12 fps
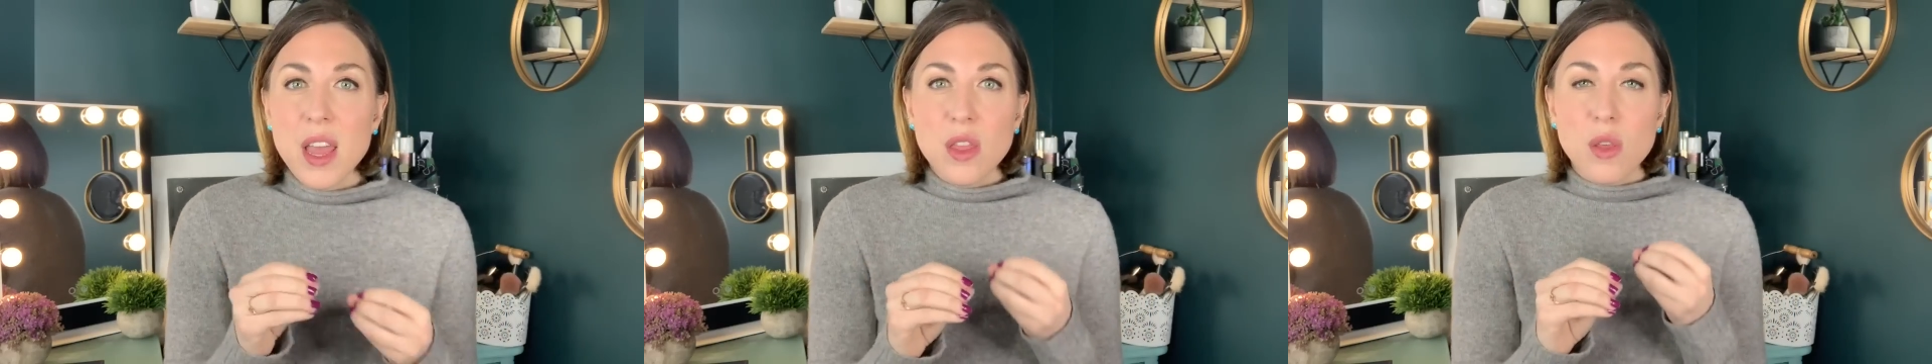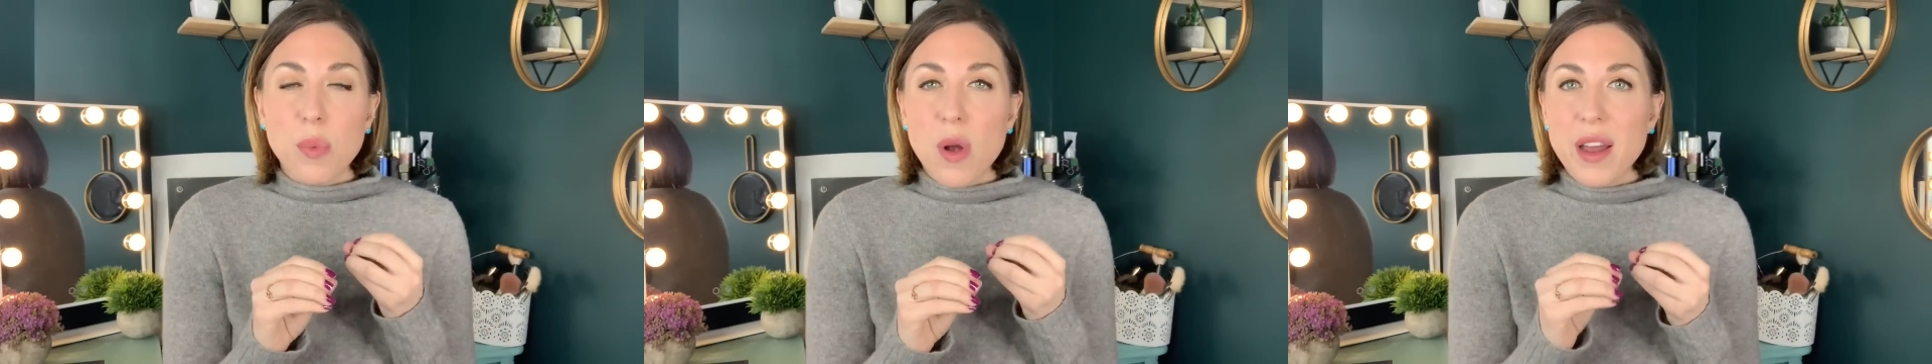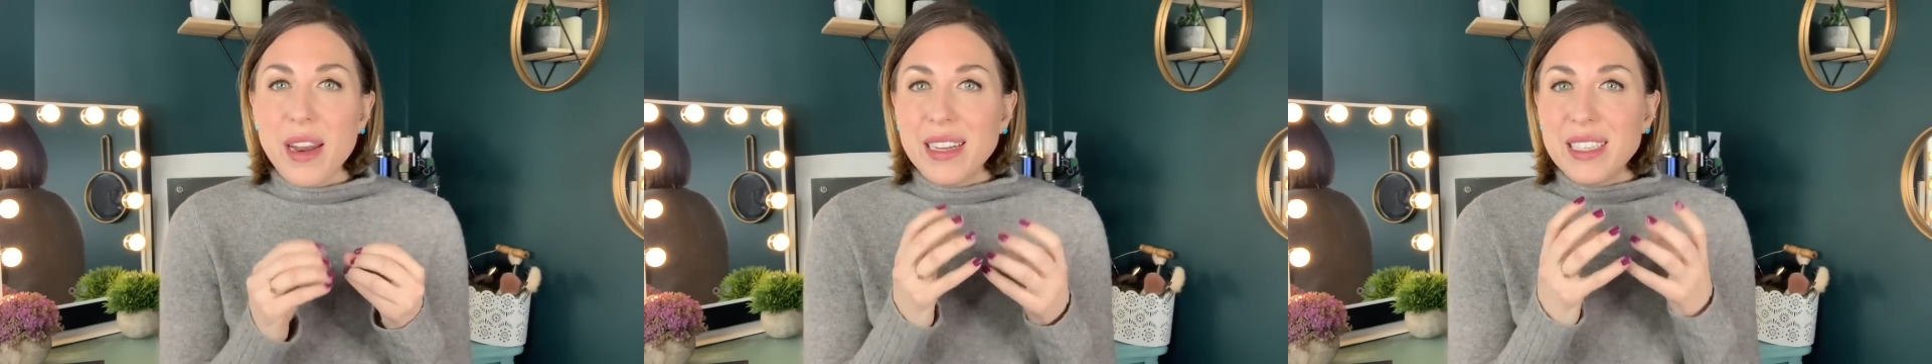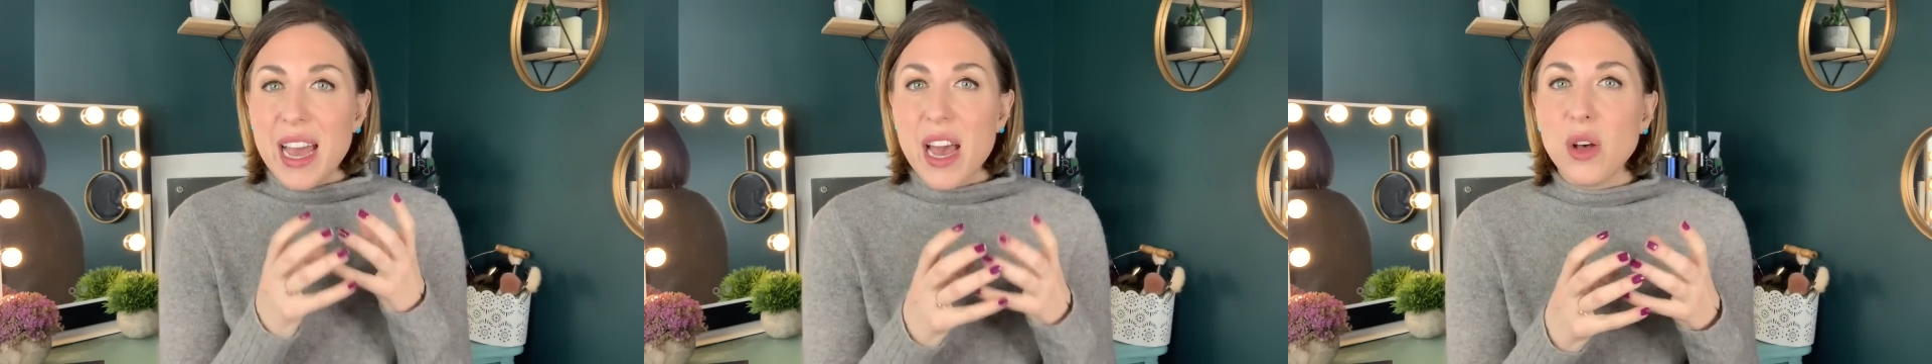The
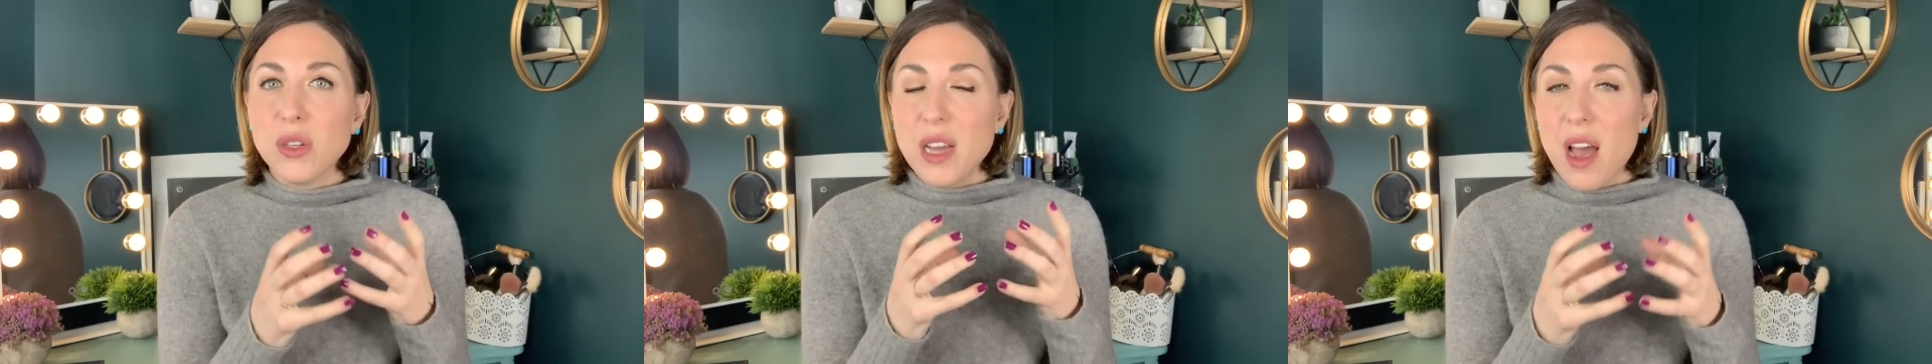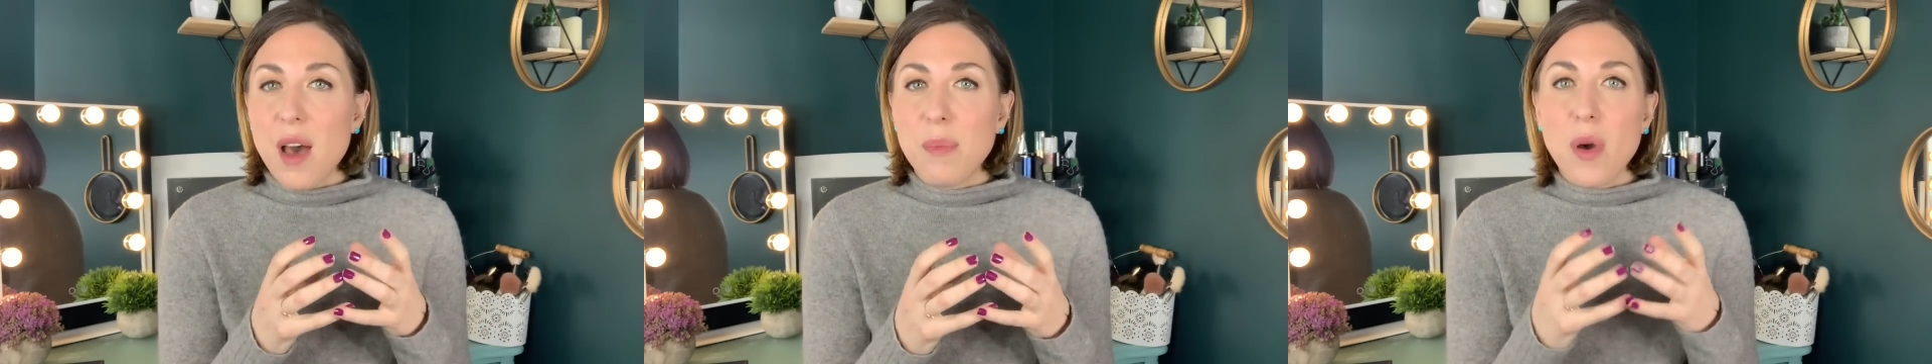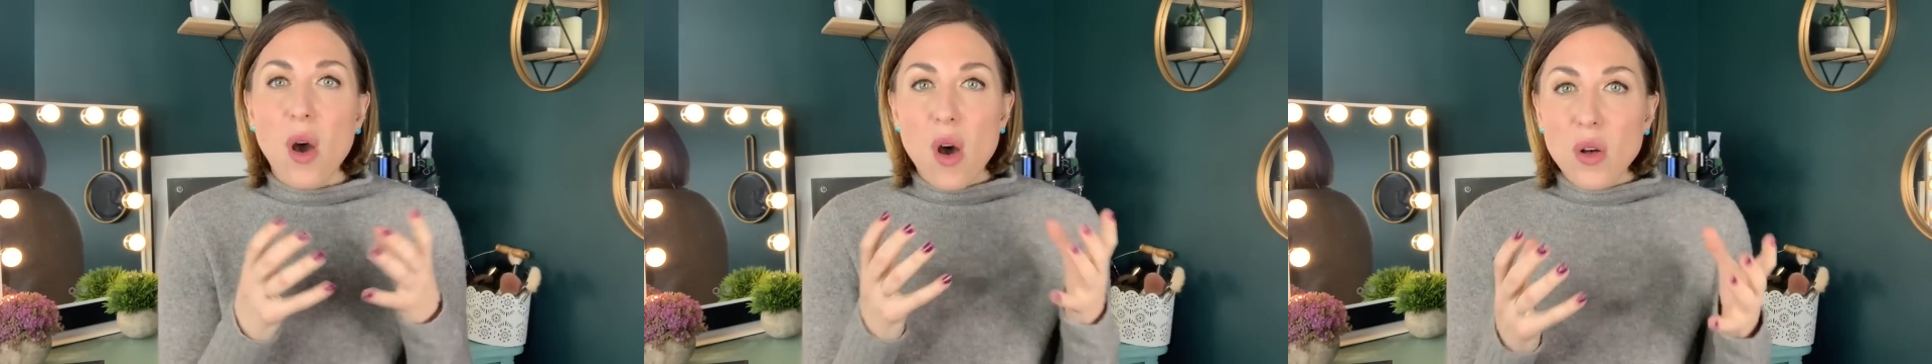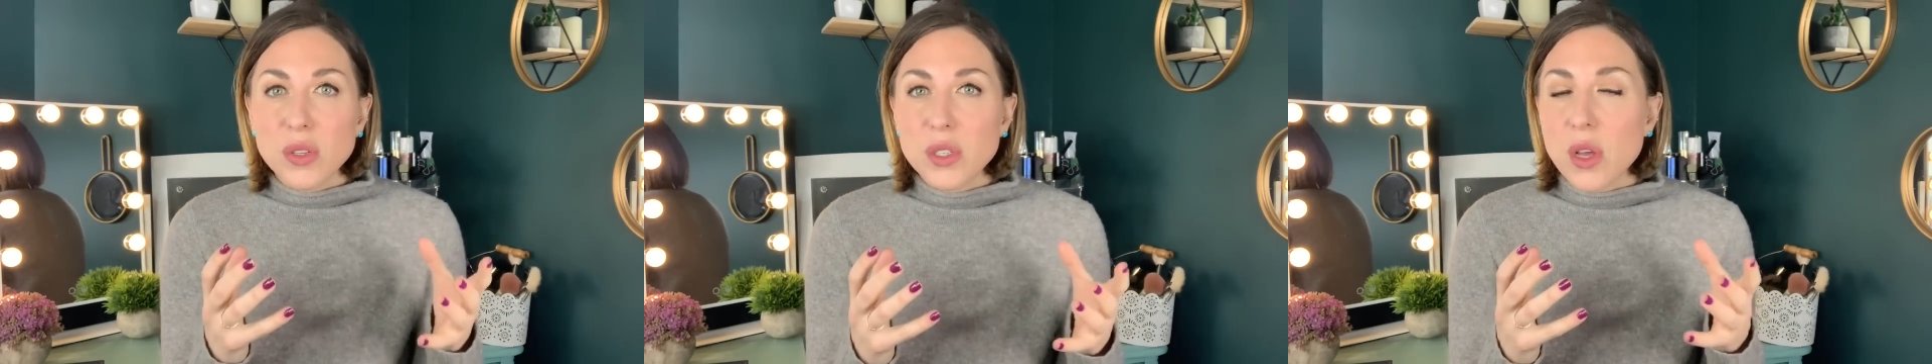product held up
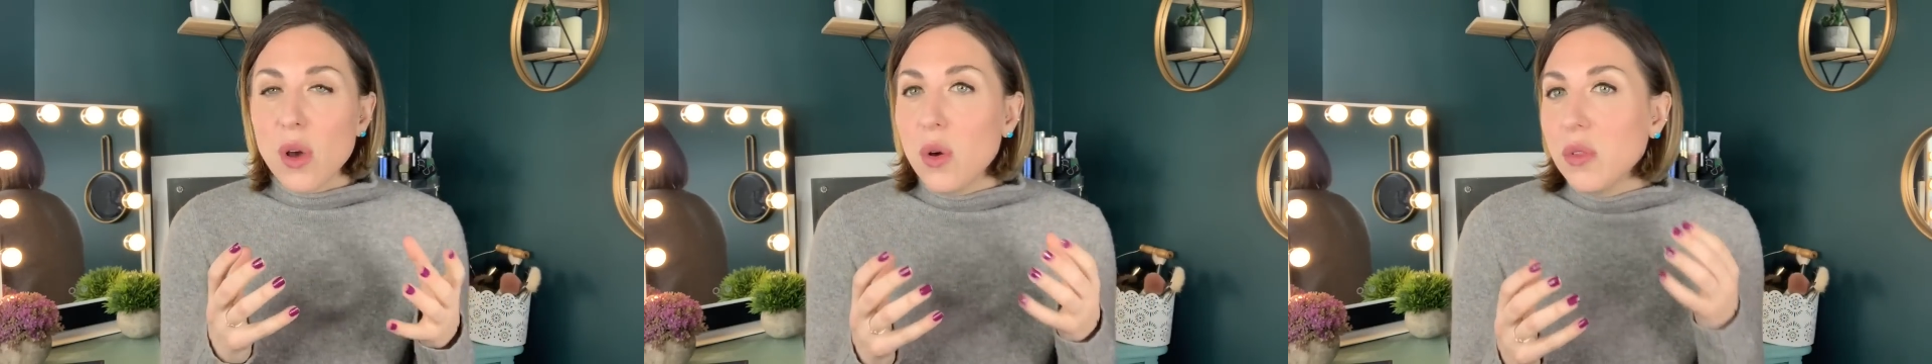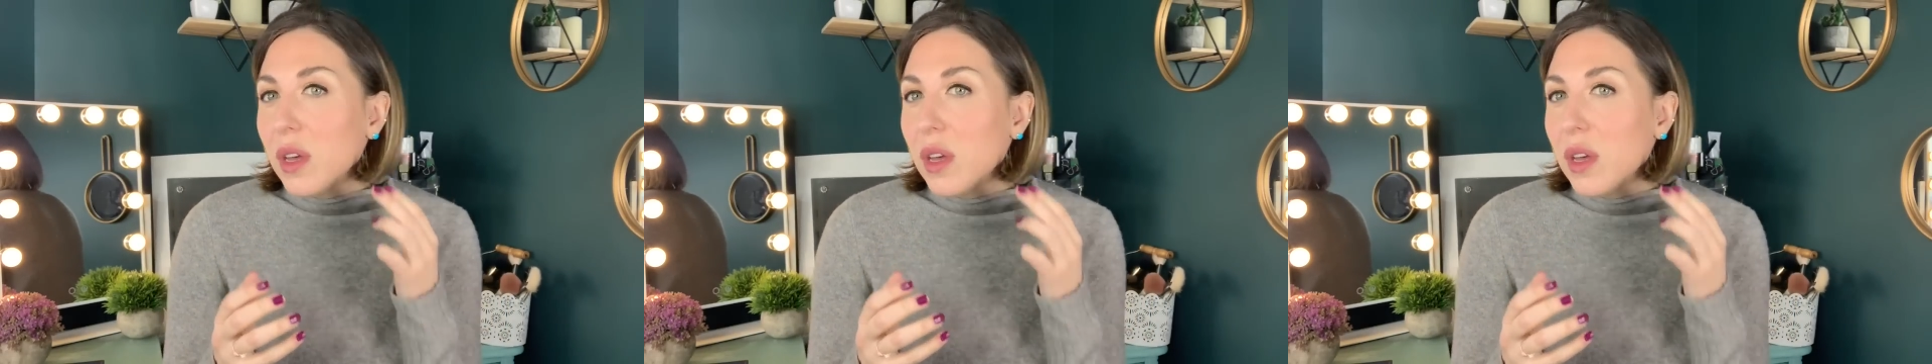also.